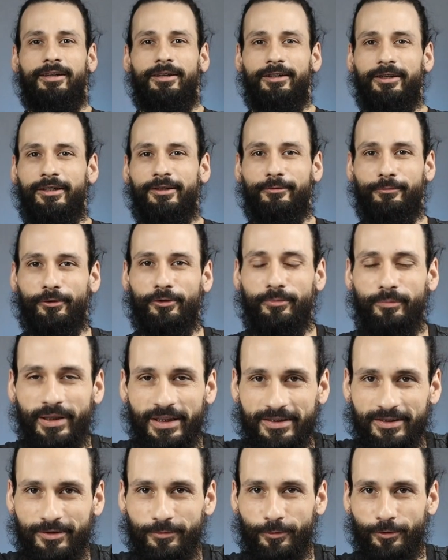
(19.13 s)
All right, welcome
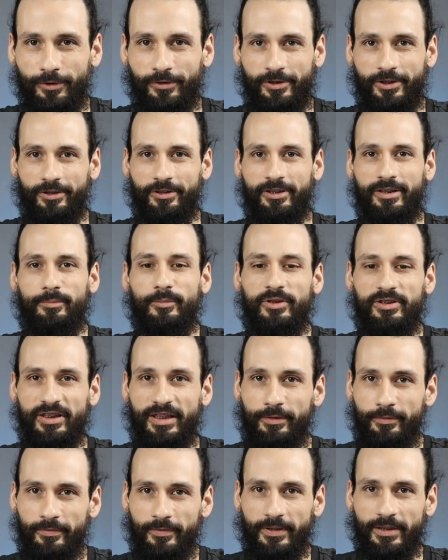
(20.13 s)
back to the World Card Gamer, and
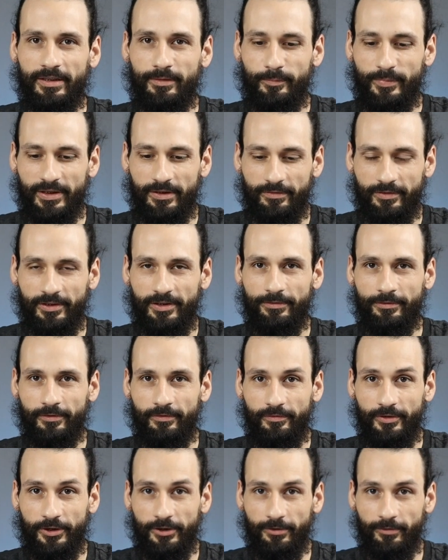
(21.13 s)
today we've got a bit of a
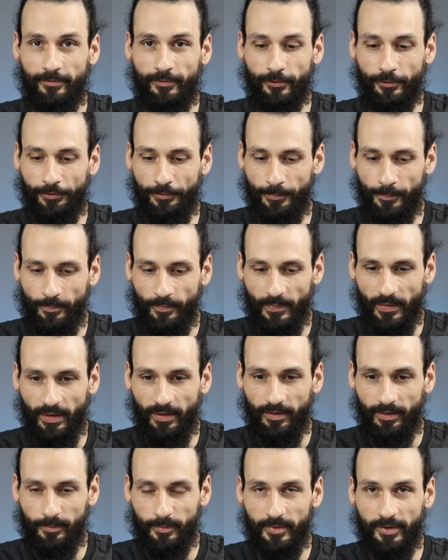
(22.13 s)
different video for you.
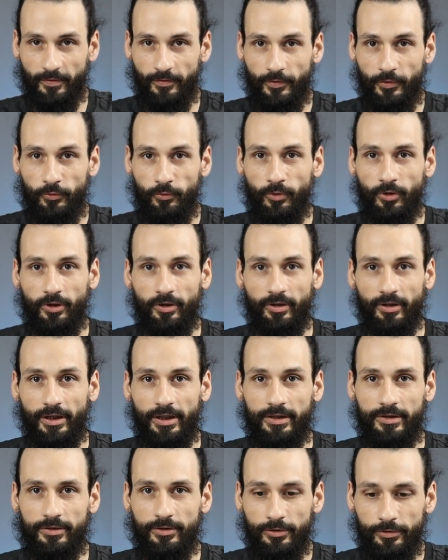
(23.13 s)
If you are
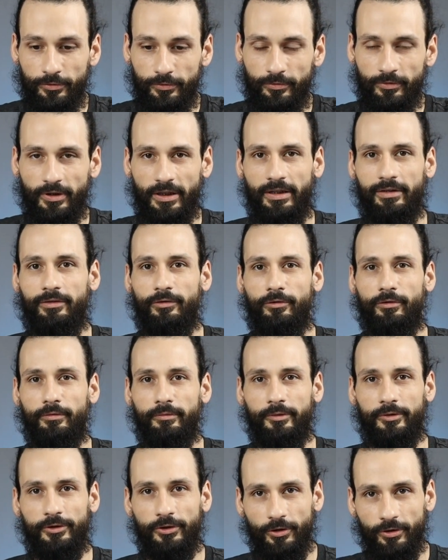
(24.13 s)
a new and or
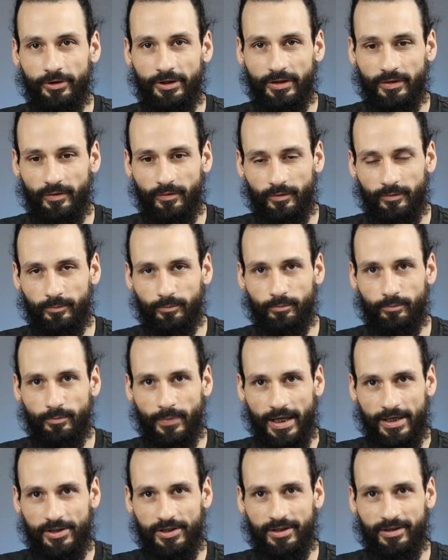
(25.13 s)
returning
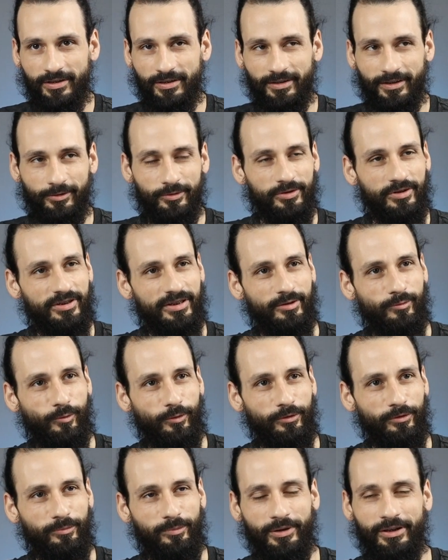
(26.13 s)
Magic, I was going to say
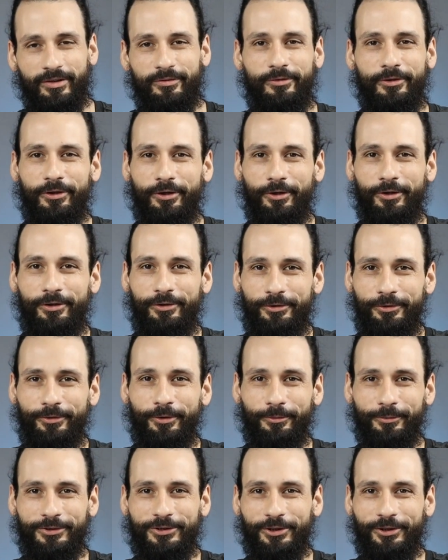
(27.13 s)
Warlord player, if you're a new
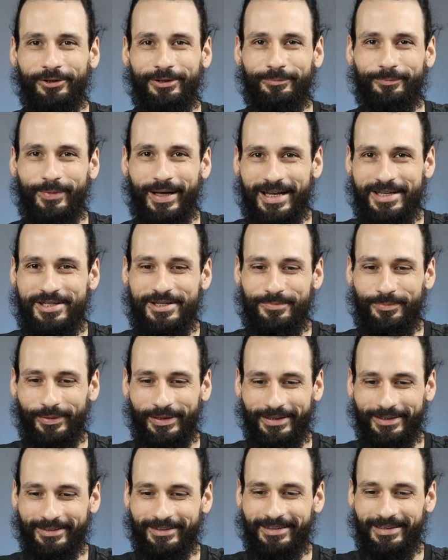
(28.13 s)
or returning Magic
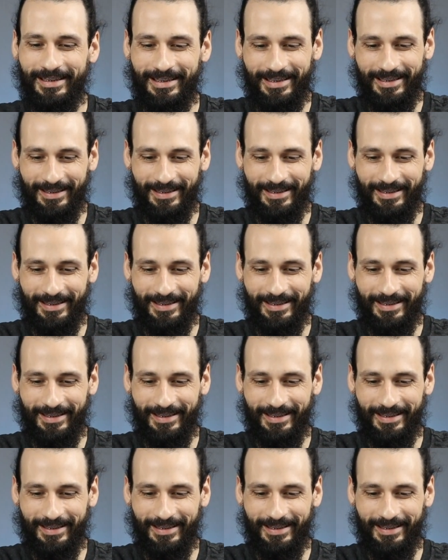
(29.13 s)
player,